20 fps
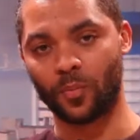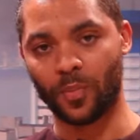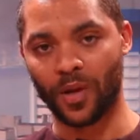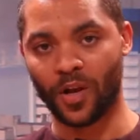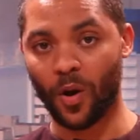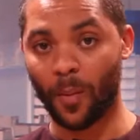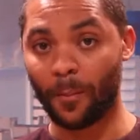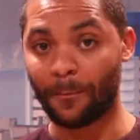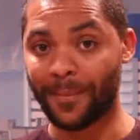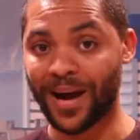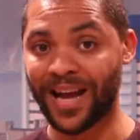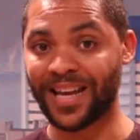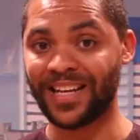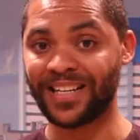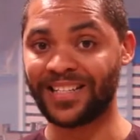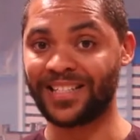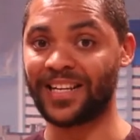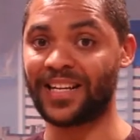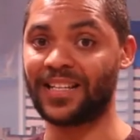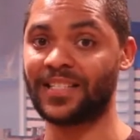become
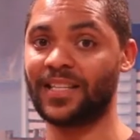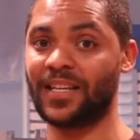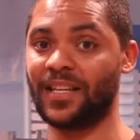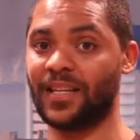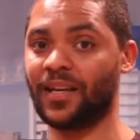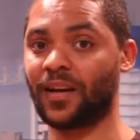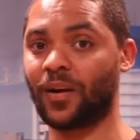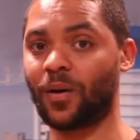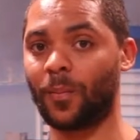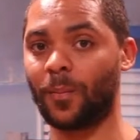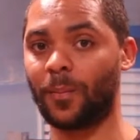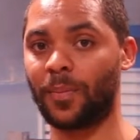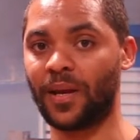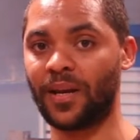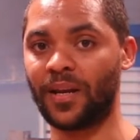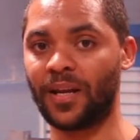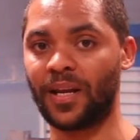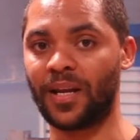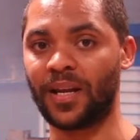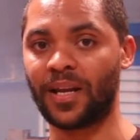managers in the
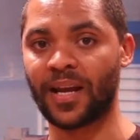company.